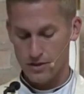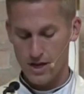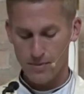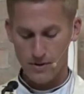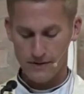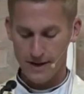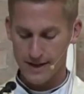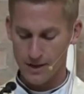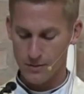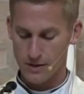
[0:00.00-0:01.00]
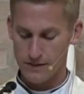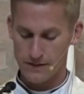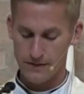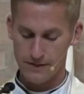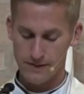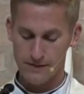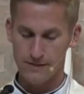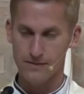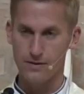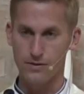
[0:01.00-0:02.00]
John Paul II, in one of his
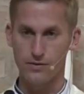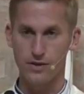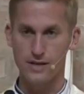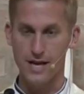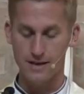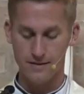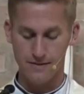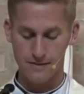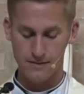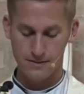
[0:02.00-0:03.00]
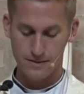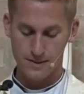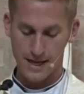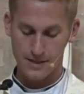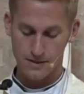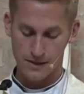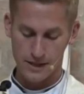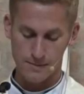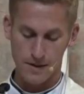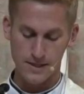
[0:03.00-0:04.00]
visits to the United States during
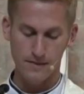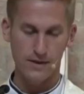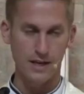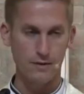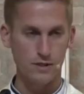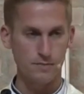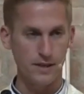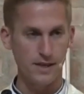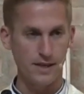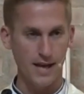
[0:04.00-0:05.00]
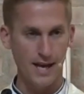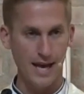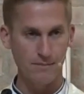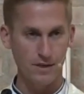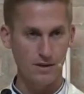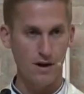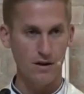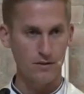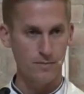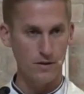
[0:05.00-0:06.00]
his pontificate, he was speaking at Camden
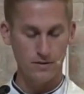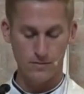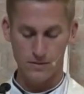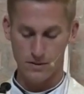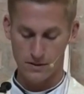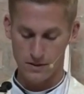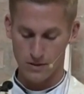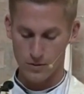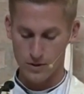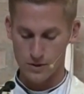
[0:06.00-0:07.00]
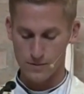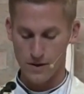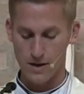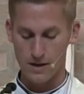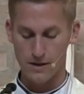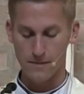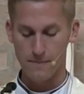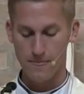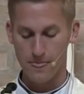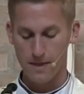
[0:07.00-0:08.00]
Yards, Baltimore, or the Orioles Park,
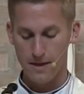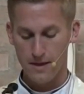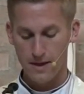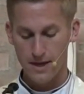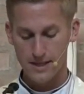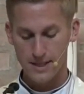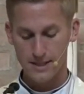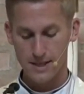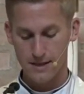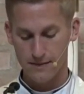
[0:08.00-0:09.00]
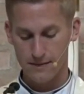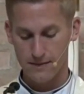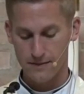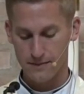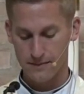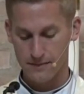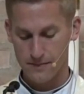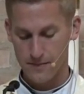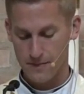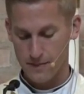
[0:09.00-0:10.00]
and he said this:
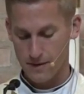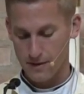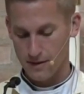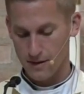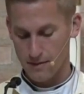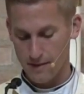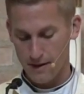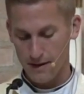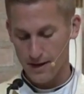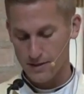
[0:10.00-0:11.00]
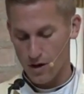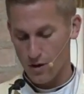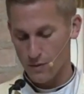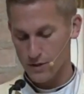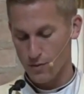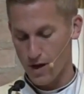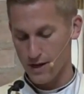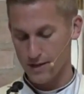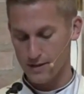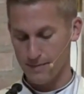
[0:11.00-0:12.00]
America has always
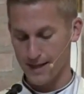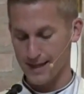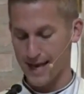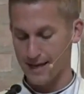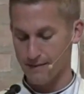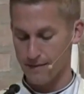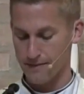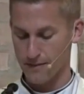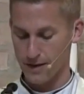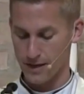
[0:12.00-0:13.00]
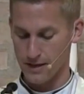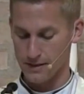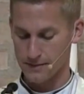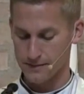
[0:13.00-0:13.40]
wanted to be a land of the free.